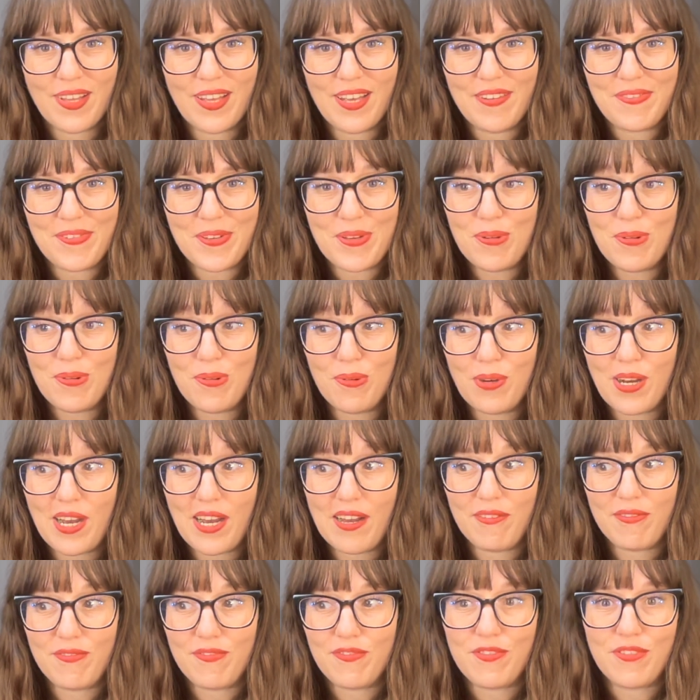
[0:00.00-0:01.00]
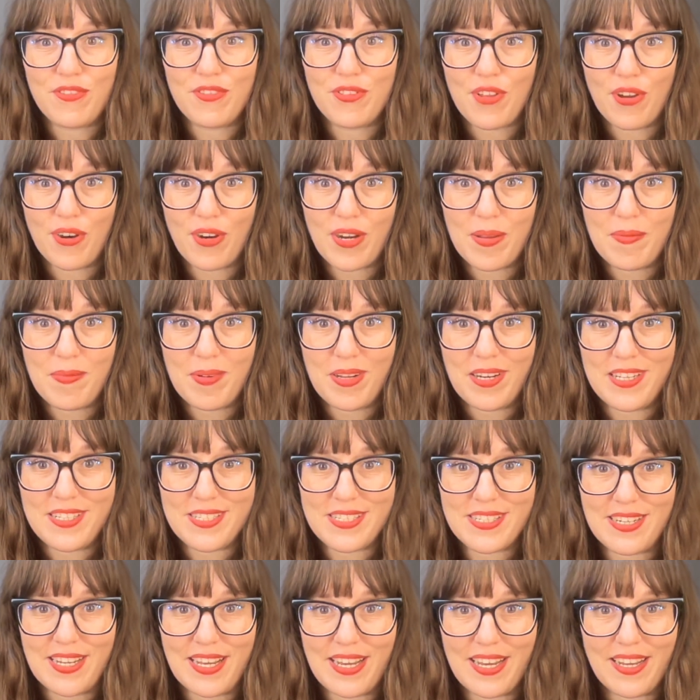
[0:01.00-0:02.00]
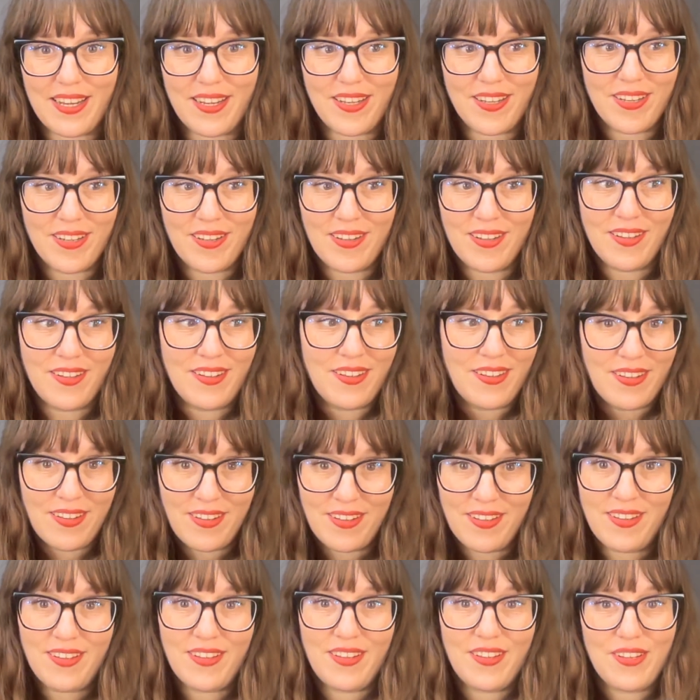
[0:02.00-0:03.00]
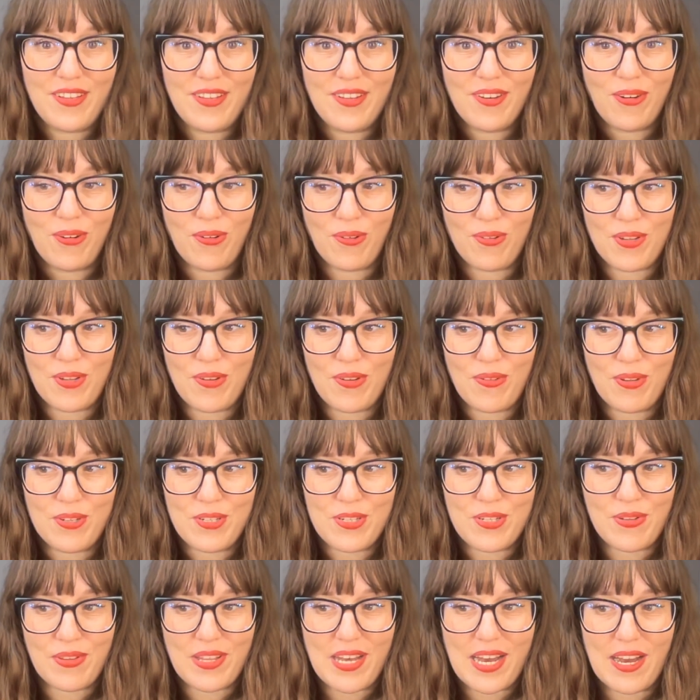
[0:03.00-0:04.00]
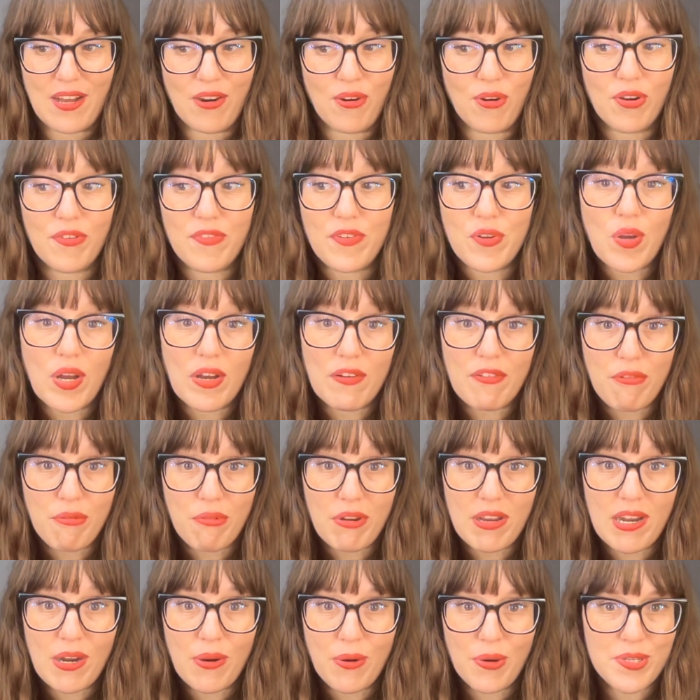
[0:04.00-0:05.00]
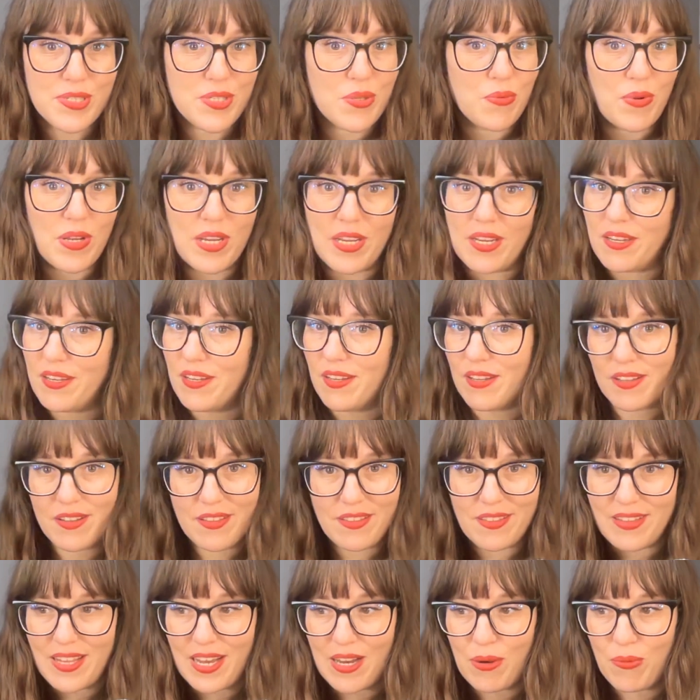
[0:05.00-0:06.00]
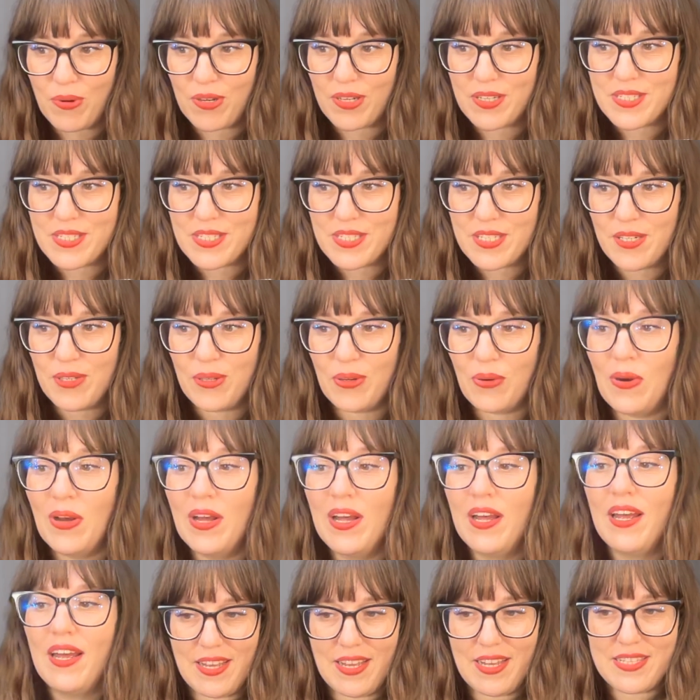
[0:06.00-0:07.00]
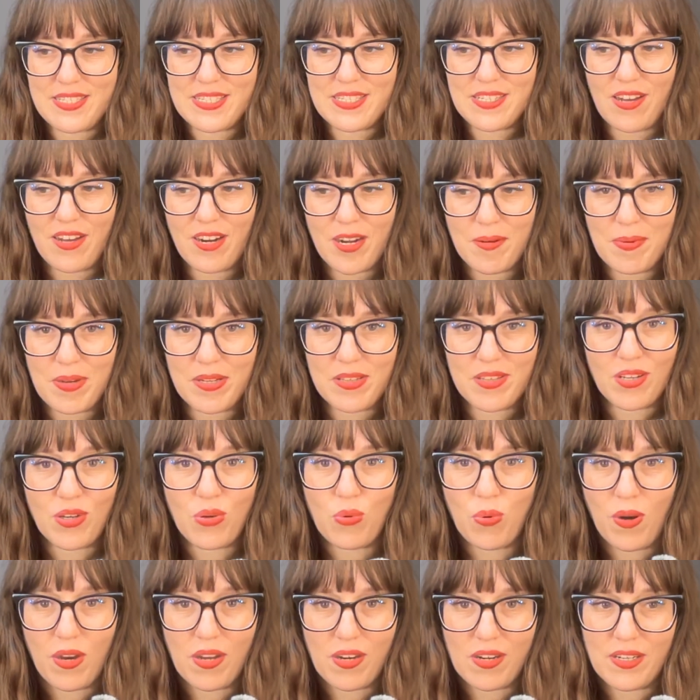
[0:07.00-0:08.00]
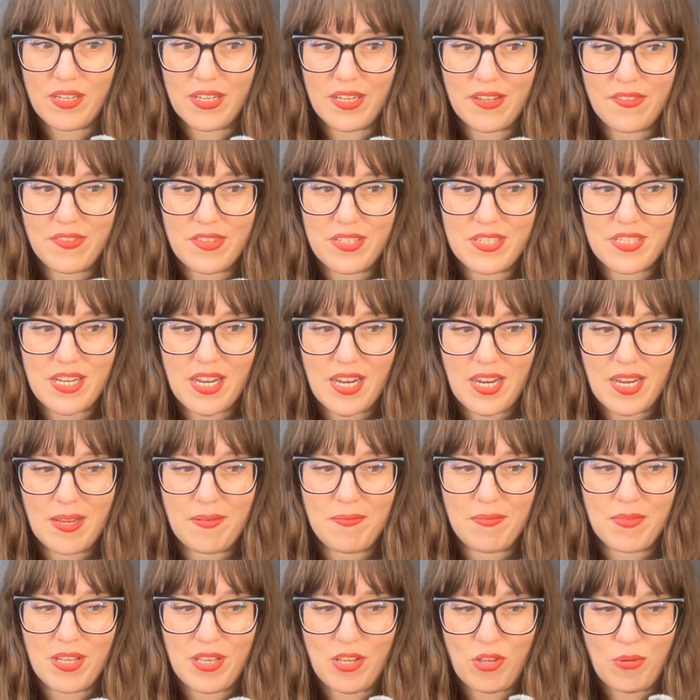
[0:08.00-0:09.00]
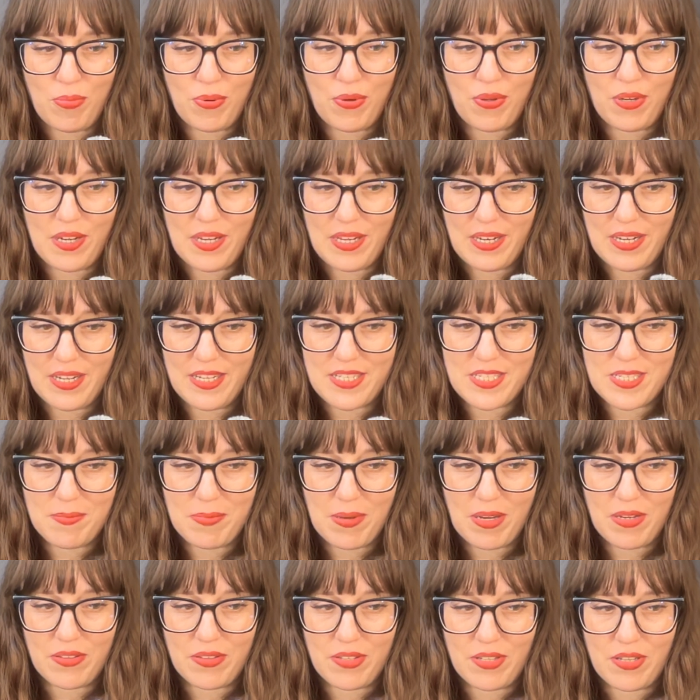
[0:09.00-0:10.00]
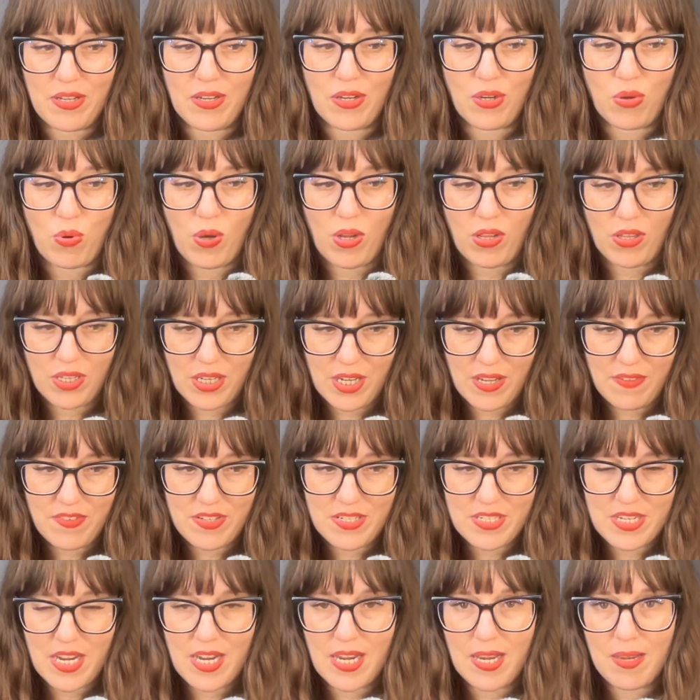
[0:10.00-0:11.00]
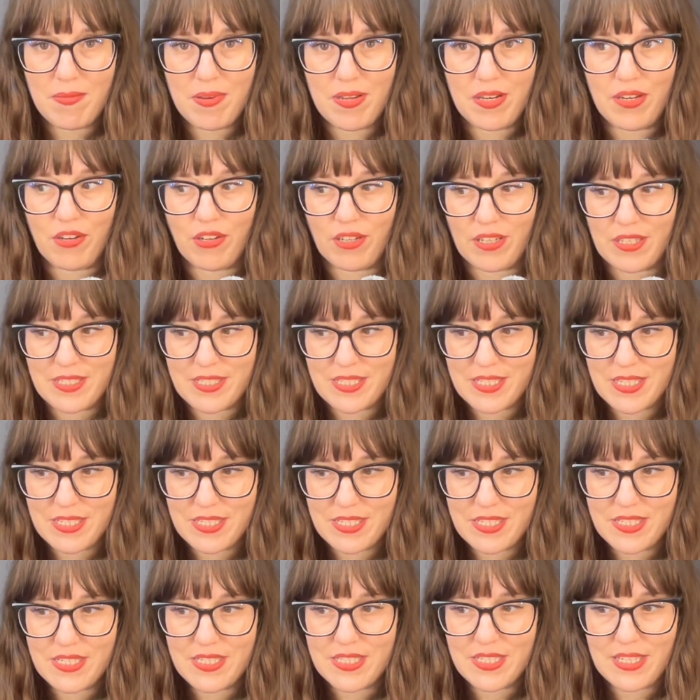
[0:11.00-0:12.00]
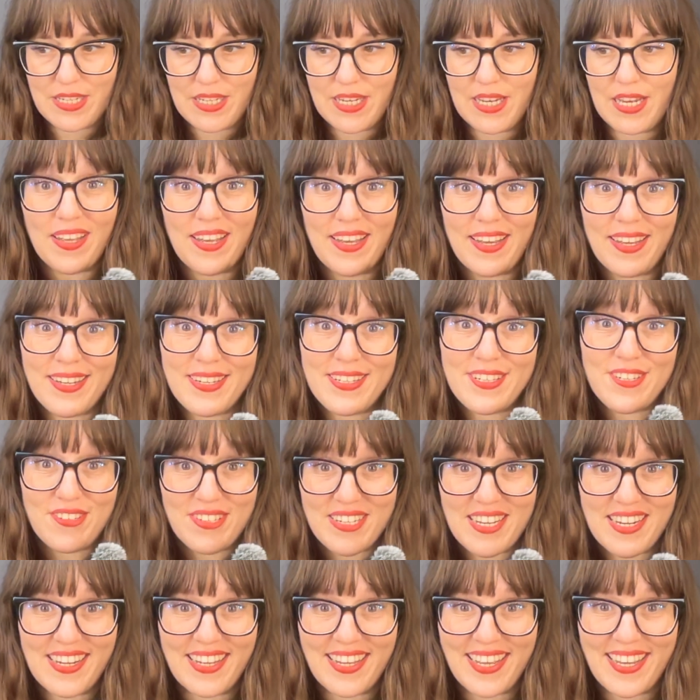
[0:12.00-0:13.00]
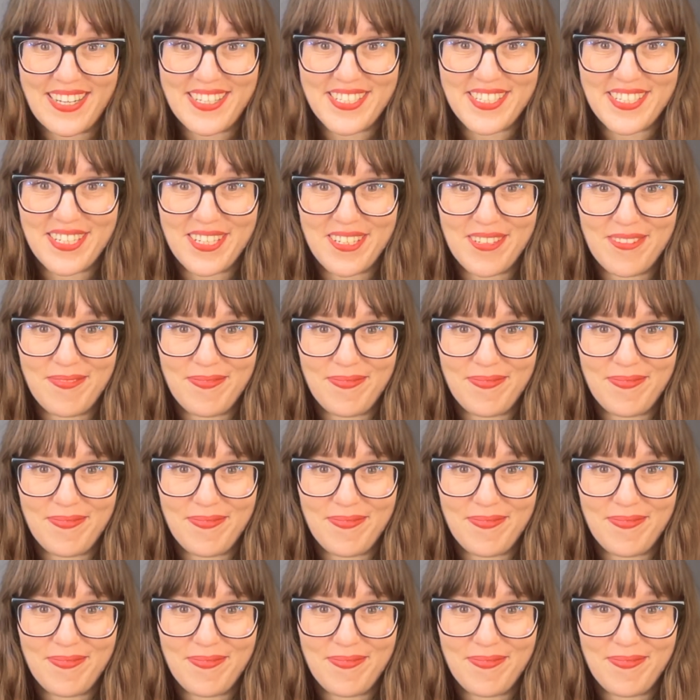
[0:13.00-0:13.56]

If you have 30 minutes a day, you could do that. Or if you have 3 hours a week, that works too. It's not about the quantity of the time that you put in, it's about the quality of the time and your consistency and your dedication.